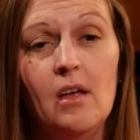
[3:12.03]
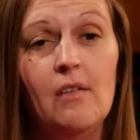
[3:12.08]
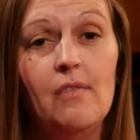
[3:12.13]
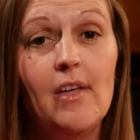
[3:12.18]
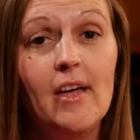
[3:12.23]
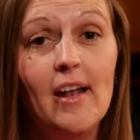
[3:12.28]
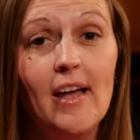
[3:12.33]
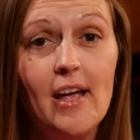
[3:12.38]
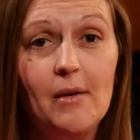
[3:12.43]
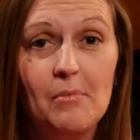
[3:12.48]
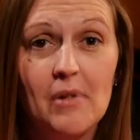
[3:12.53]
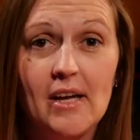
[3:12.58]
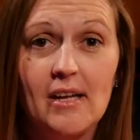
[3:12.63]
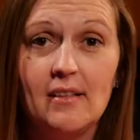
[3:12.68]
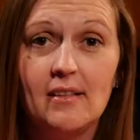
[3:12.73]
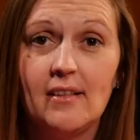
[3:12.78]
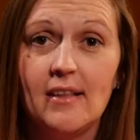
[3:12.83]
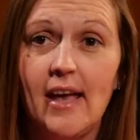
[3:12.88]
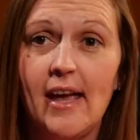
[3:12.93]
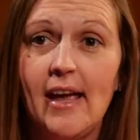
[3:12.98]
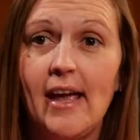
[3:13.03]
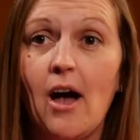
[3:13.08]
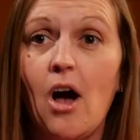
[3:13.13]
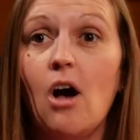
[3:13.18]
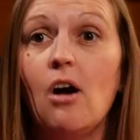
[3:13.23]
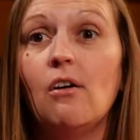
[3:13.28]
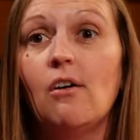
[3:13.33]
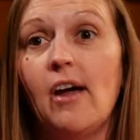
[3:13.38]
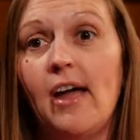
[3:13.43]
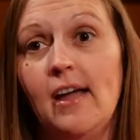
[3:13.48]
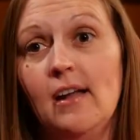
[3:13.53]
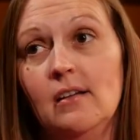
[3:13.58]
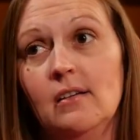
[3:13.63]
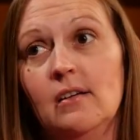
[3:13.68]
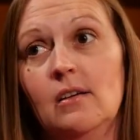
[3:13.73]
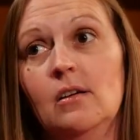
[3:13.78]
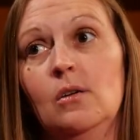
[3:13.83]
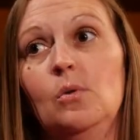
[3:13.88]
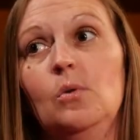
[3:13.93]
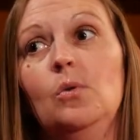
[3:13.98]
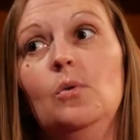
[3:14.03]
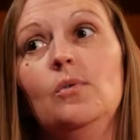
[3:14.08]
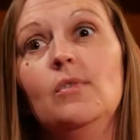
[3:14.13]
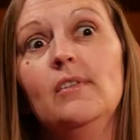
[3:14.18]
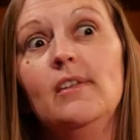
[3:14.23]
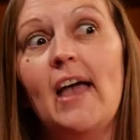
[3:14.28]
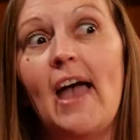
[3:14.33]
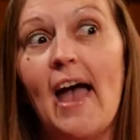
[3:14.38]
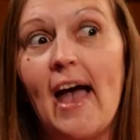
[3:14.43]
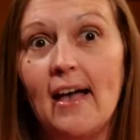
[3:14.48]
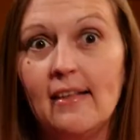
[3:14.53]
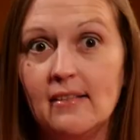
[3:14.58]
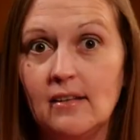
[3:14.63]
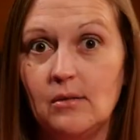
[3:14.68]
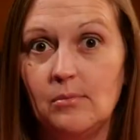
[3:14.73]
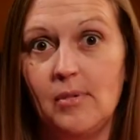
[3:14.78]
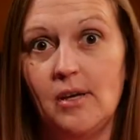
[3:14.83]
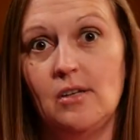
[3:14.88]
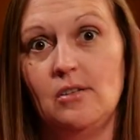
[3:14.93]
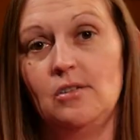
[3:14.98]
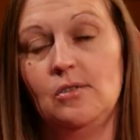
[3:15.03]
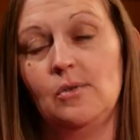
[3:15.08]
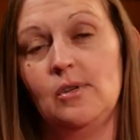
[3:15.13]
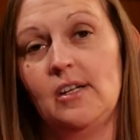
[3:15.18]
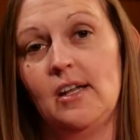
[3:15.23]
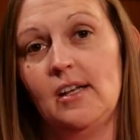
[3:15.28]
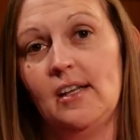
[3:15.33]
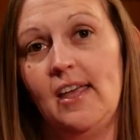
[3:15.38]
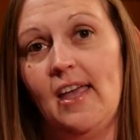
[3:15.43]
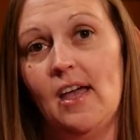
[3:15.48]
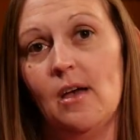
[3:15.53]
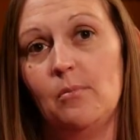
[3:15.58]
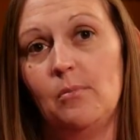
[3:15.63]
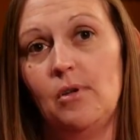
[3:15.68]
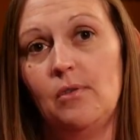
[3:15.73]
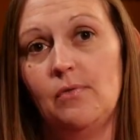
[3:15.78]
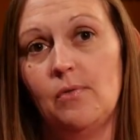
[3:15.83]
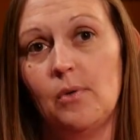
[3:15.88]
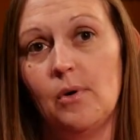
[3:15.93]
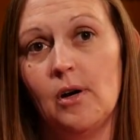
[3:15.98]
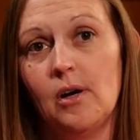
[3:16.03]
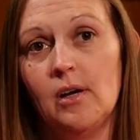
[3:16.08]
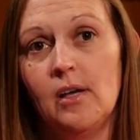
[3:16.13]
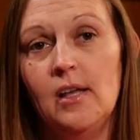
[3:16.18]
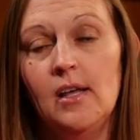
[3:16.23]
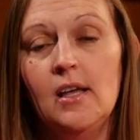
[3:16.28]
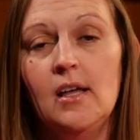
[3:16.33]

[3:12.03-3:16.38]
Then I might say, all right, who hasn't been to an EdCamp before?